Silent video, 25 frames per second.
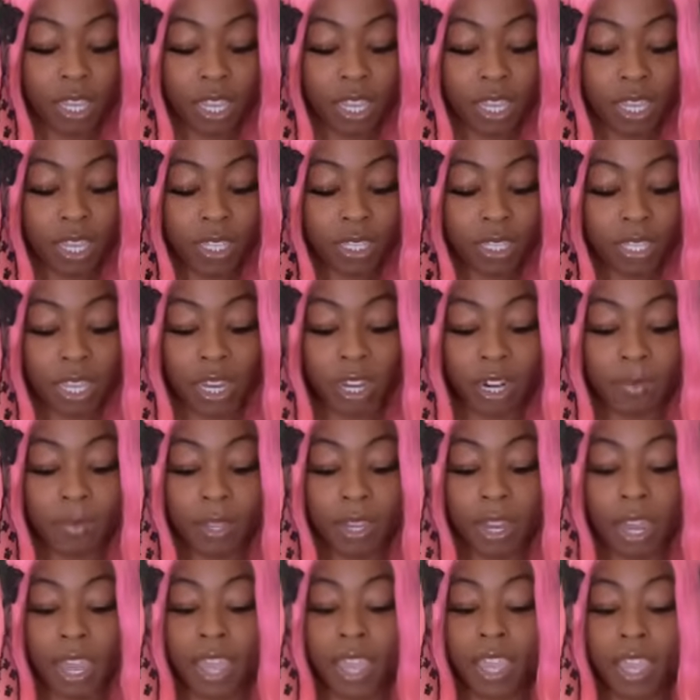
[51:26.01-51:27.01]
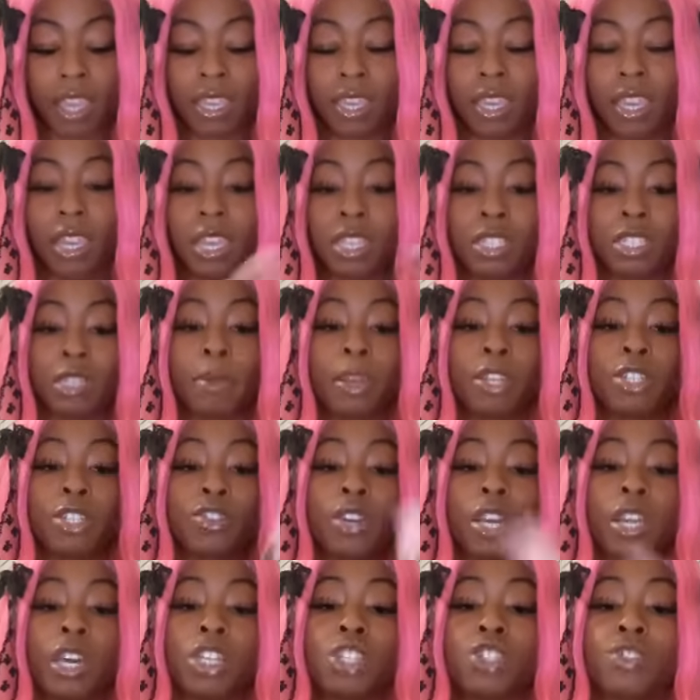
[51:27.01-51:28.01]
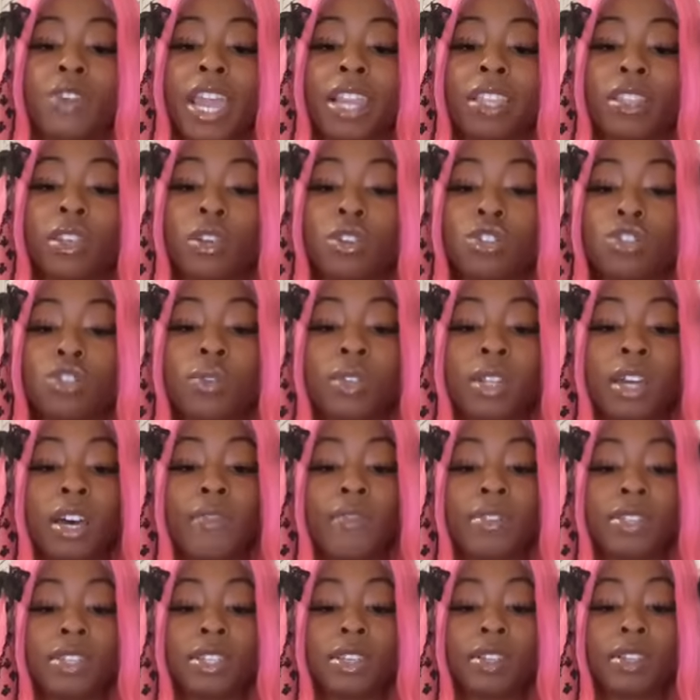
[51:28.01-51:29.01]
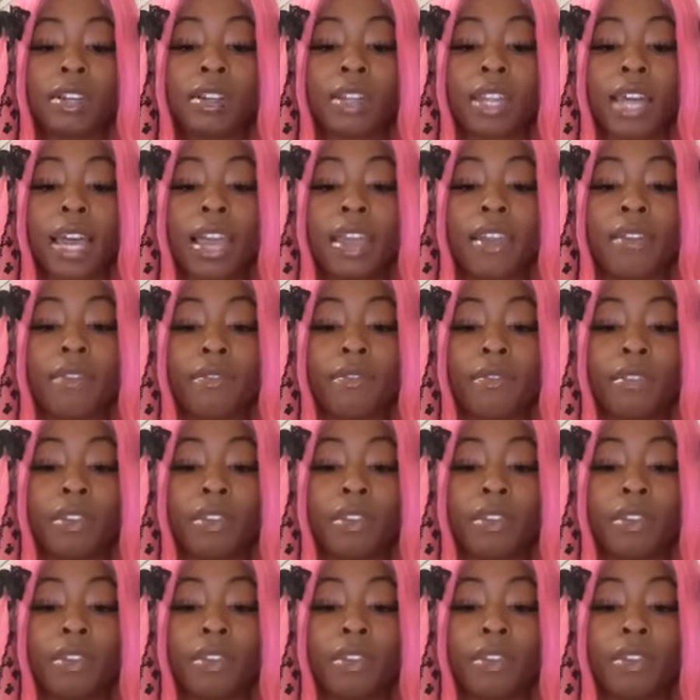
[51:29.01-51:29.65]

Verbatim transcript: is that could have been like yeah somebody's trying to attract their true love into their life